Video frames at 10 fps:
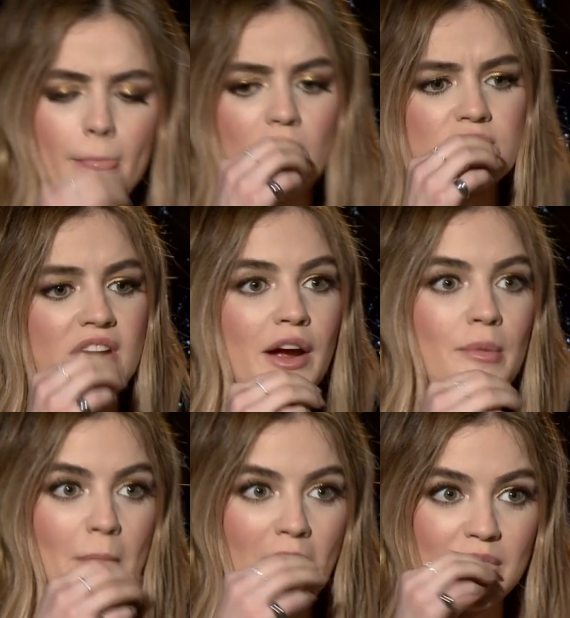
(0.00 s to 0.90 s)
there's a hair
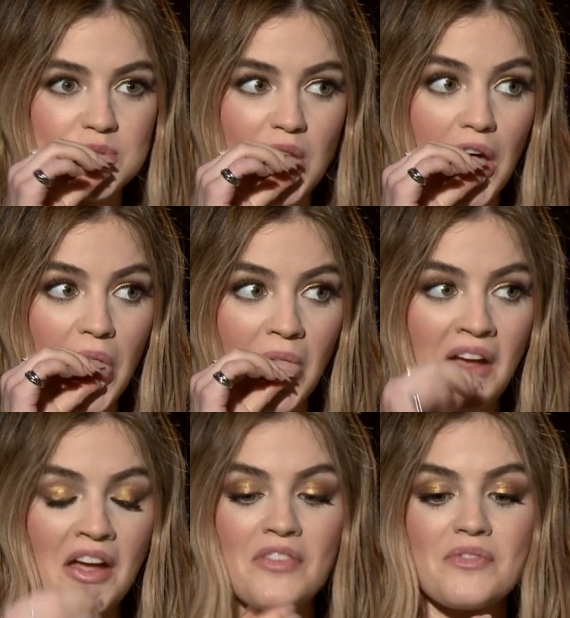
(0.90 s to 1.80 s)
on my mouth, sorry.
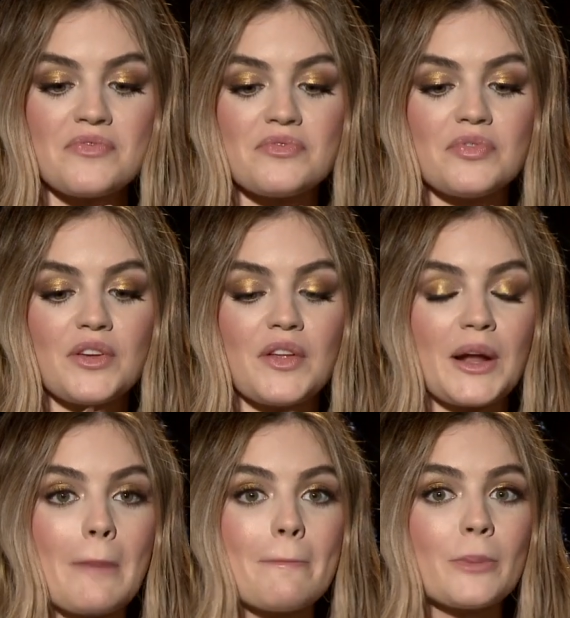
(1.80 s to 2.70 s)
Do that
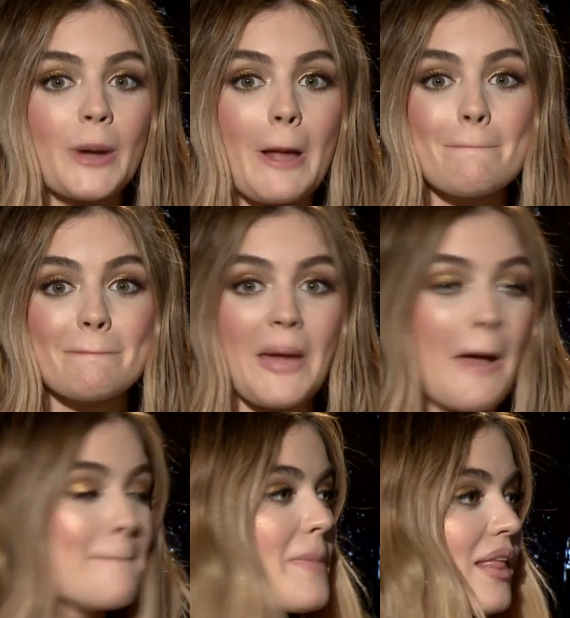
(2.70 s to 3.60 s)
again. We're good. Okay.